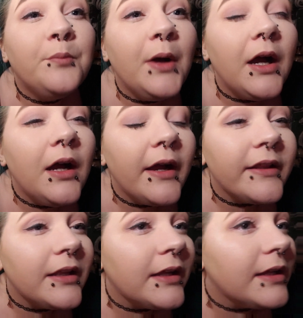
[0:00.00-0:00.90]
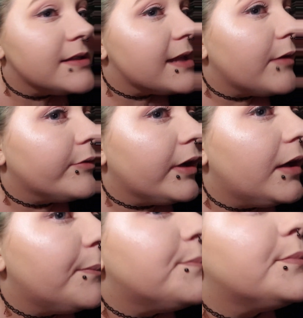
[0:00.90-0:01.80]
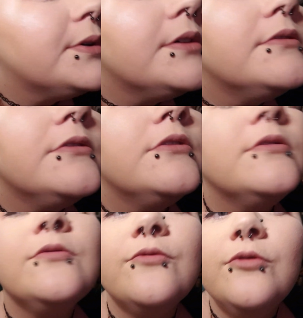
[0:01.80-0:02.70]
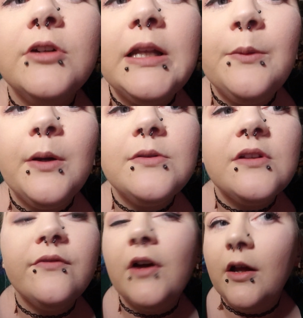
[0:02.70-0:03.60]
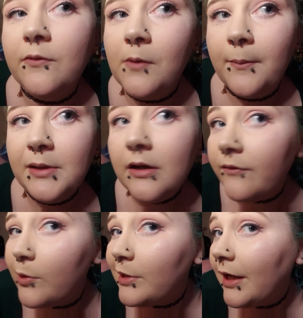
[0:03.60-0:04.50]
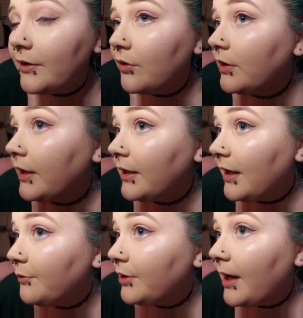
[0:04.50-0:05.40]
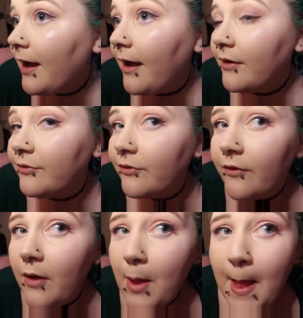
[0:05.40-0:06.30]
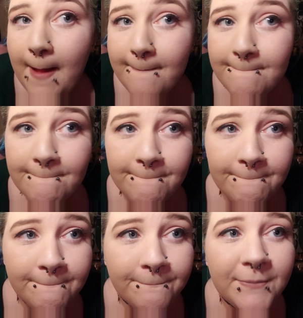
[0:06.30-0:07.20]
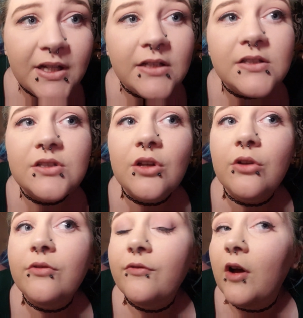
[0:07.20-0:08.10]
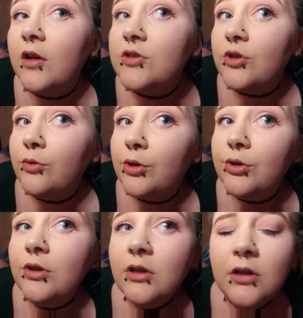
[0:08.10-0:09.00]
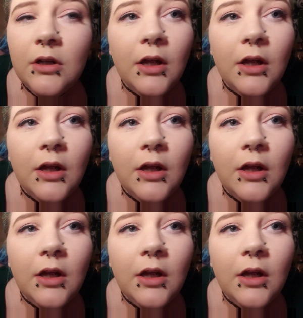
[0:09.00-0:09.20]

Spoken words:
But I think it's held up really well so far. I mean, I've only had it on like an hour and a half, but so far so good.